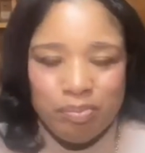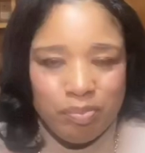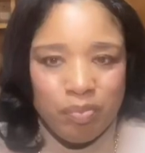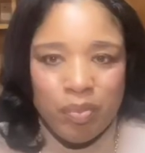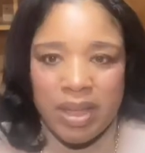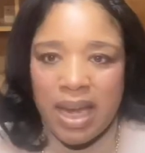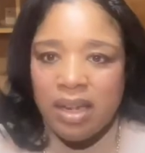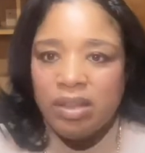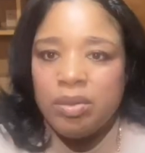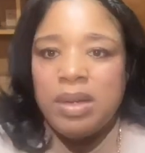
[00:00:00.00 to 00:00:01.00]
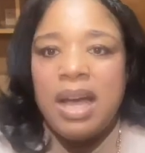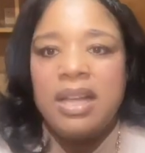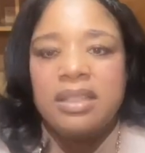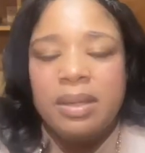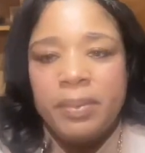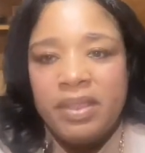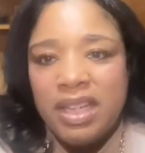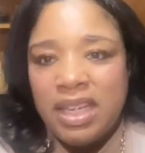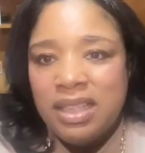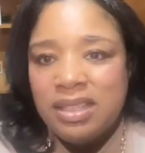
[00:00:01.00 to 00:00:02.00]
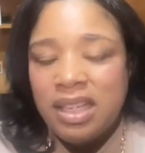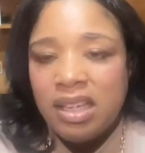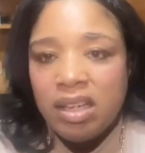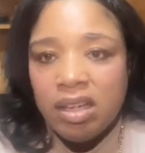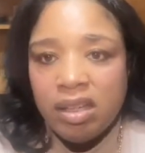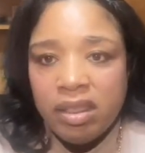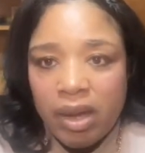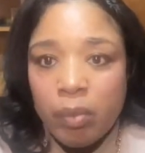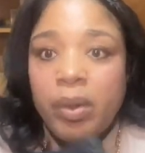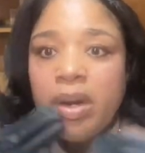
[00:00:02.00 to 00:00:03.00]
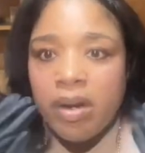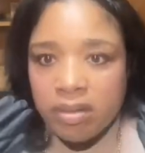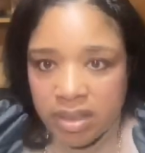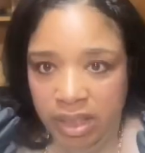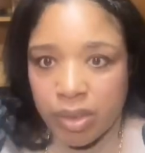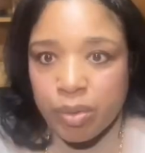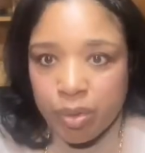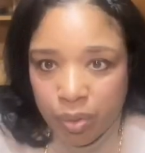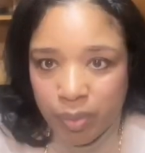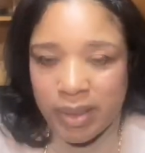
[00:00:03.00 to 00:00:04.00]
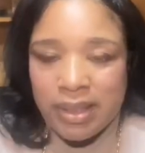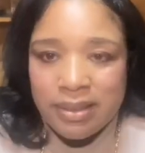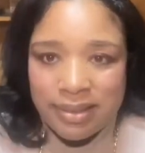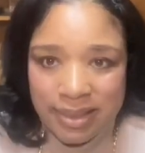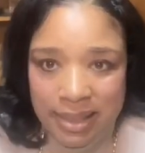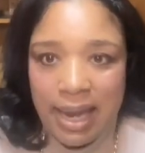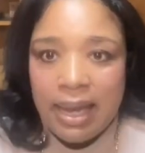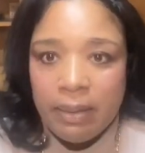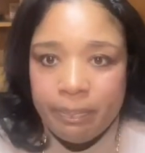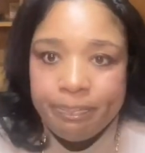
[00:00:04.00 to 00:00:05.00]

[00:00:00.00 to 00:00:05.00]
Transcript: we had a new concept of things that we are still doing today.